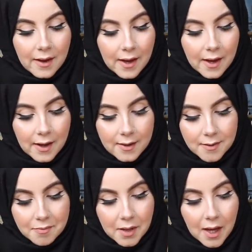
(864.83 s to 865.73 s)

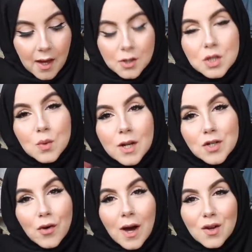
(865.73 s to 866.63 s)
and yeah, I just want to
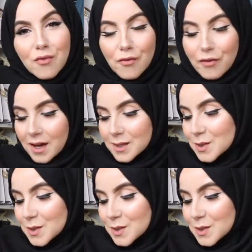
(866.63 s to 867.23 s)
try different things.